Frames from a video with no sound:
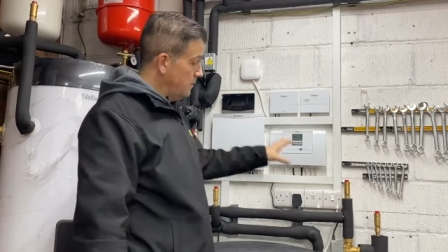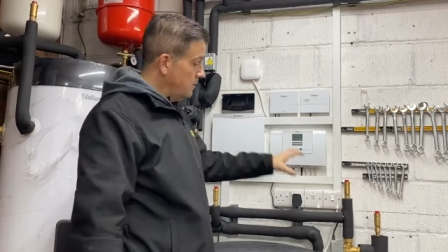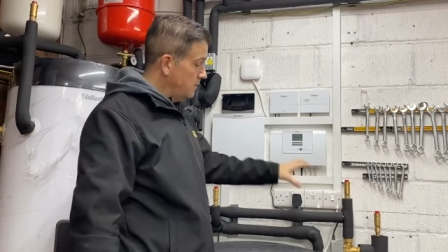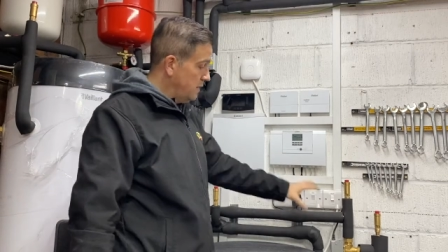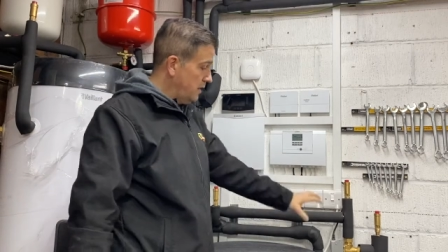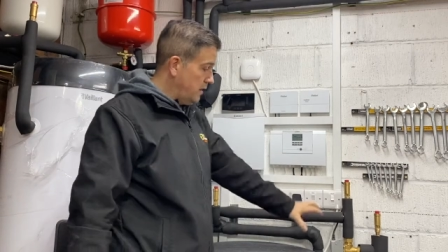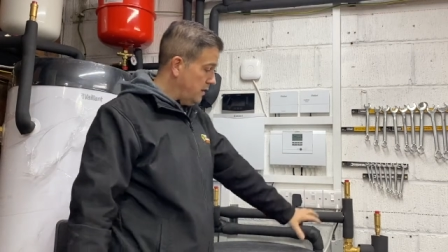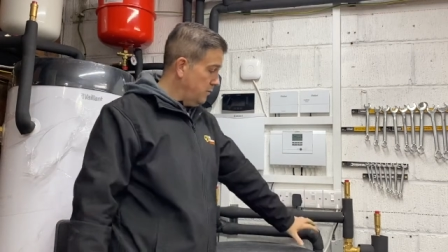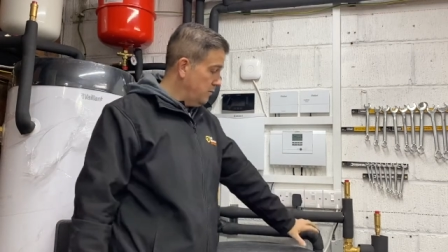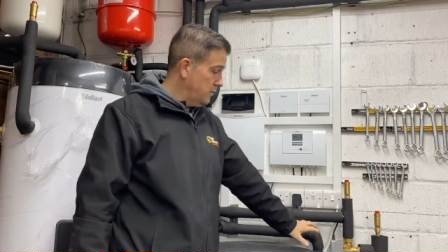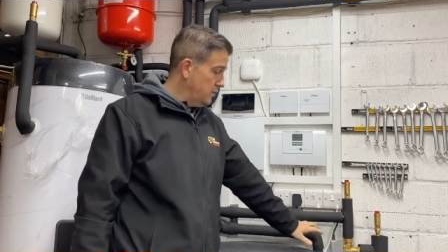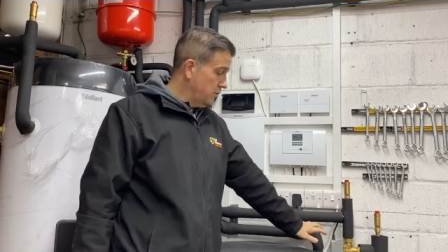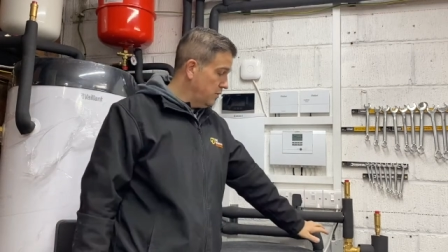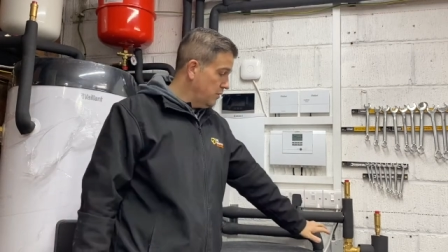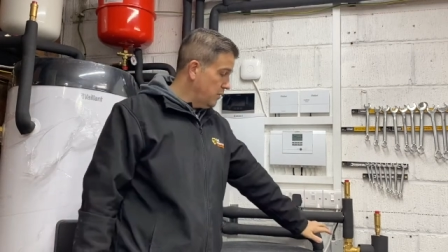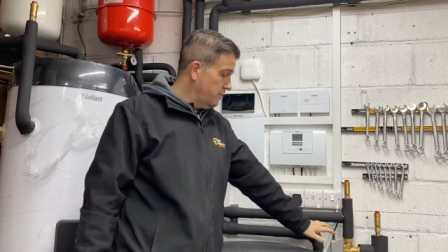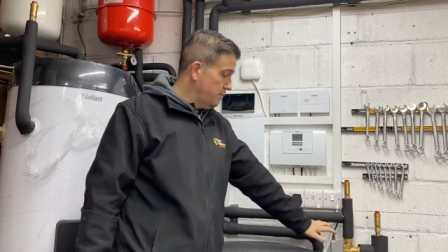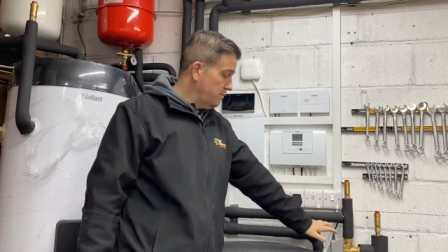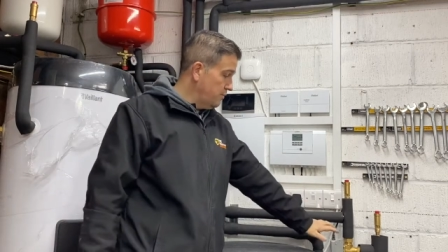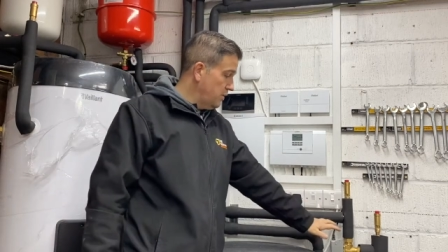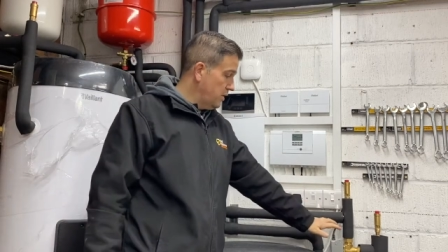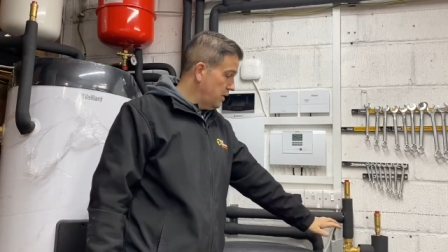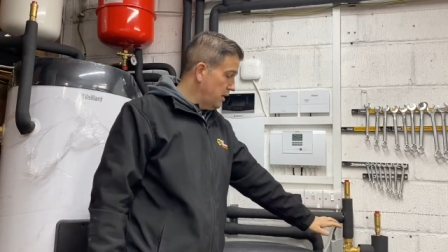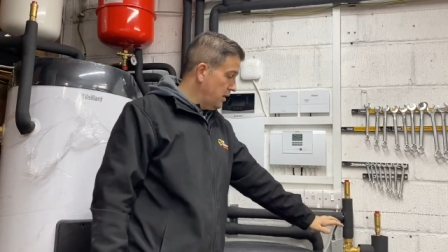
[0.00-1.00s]
Uh, we've got
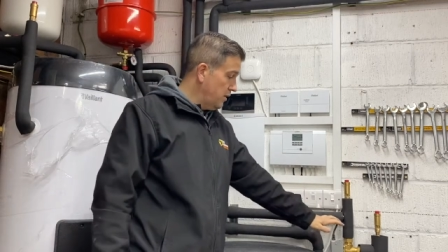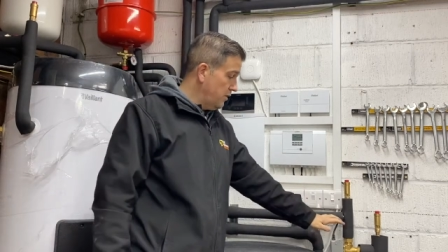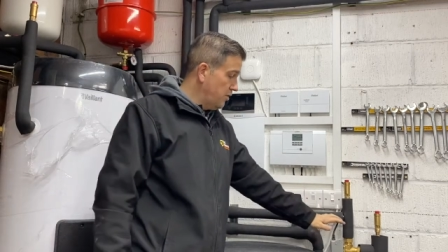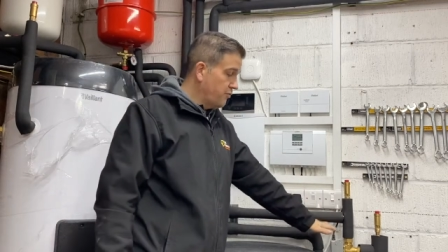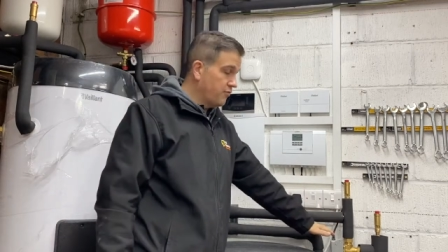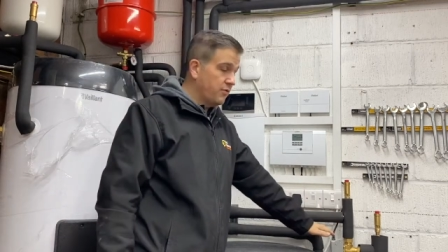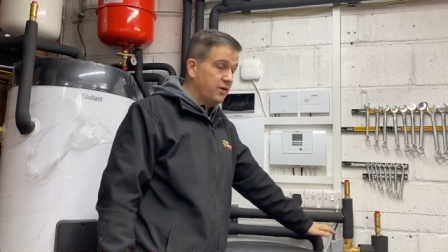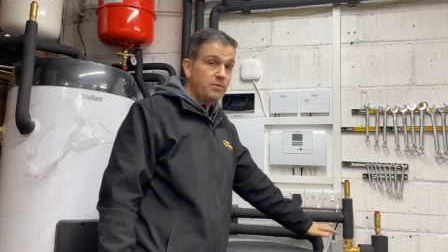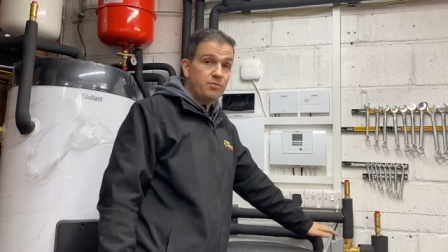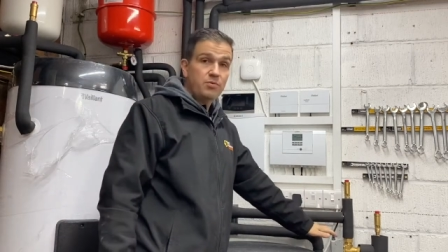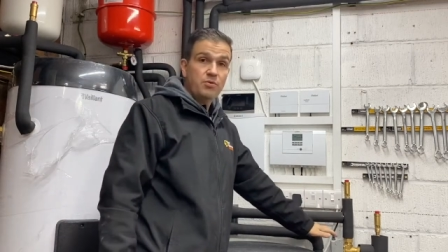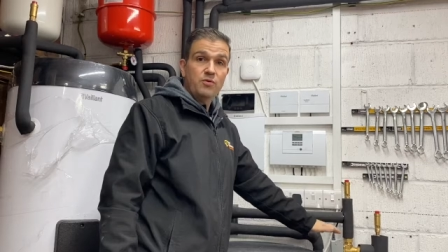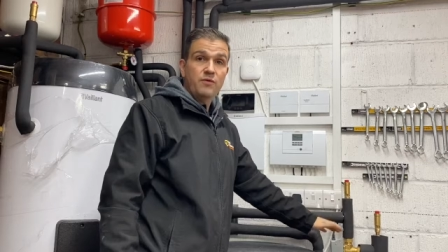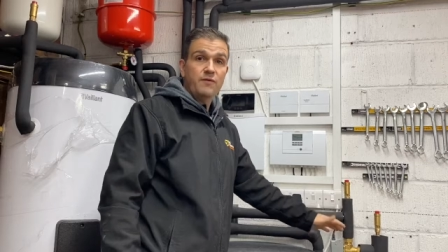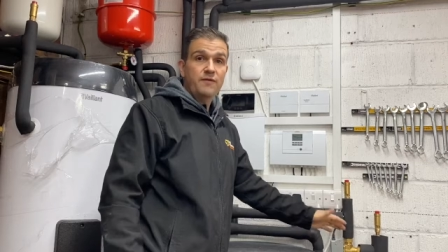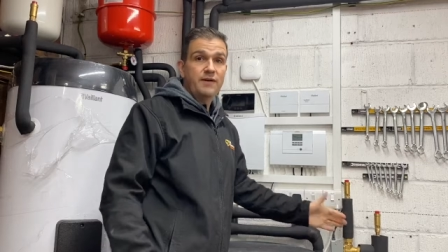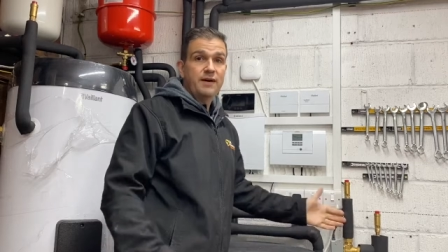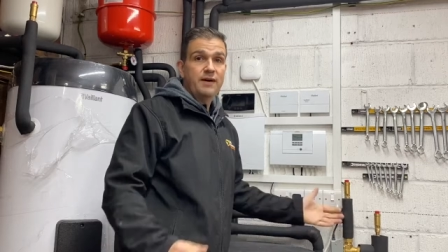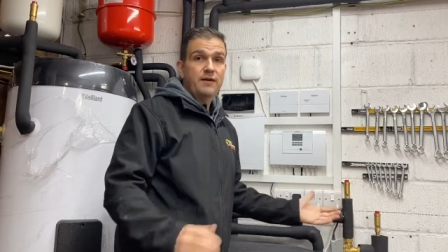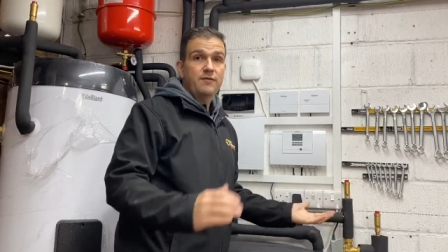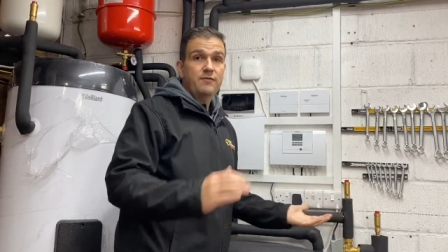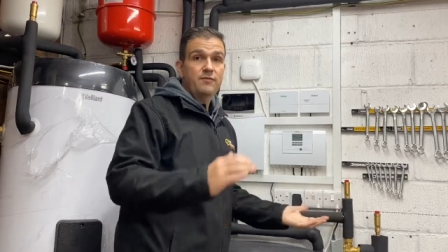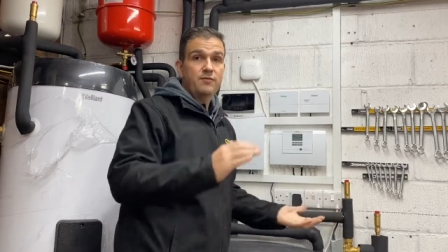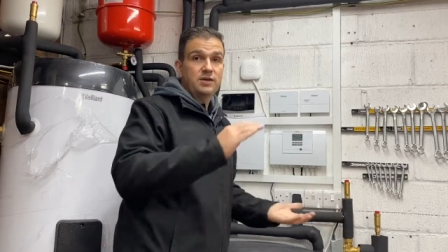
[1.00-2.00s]
a three port
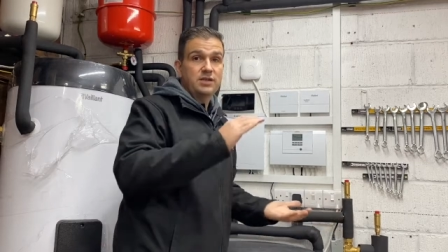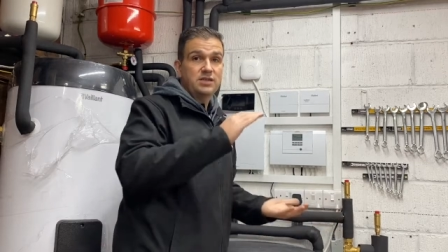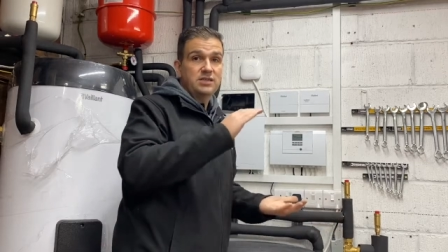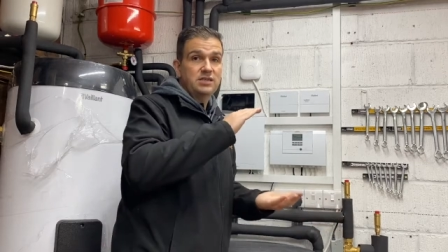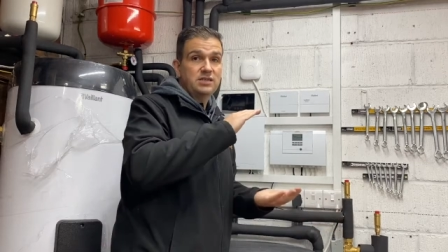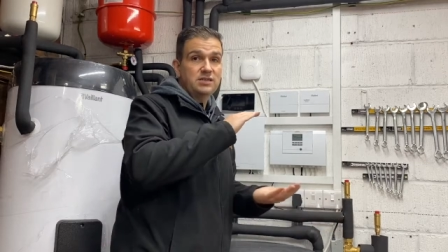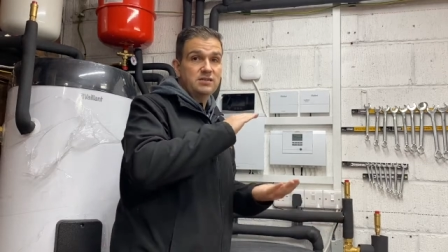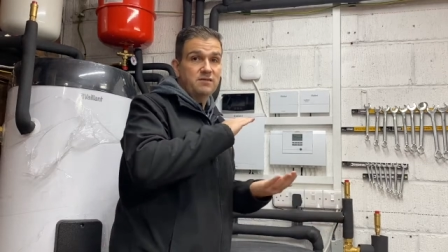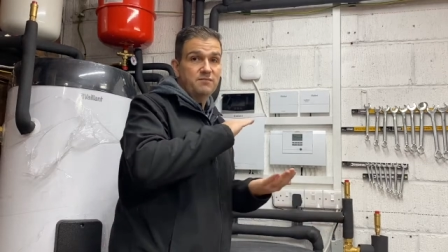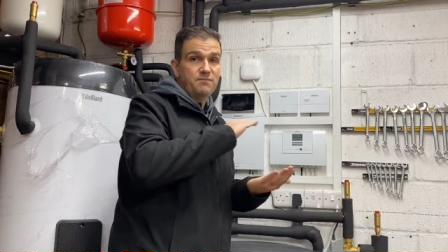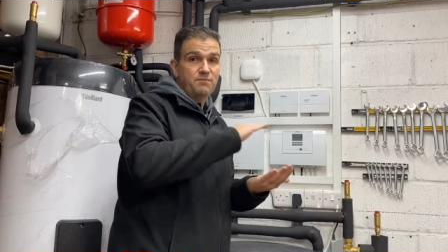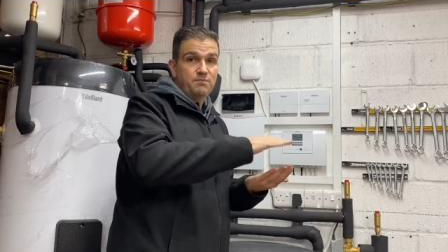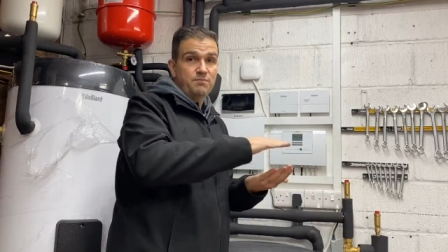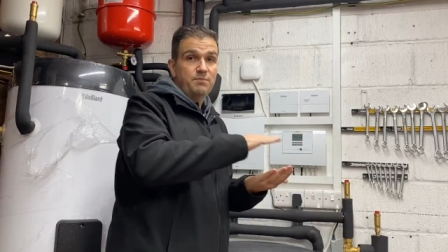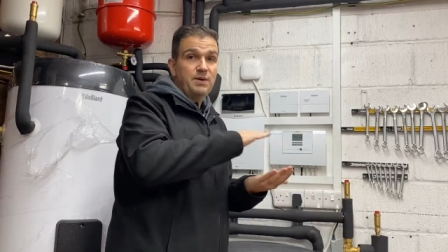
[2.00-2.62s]
valve, which is a,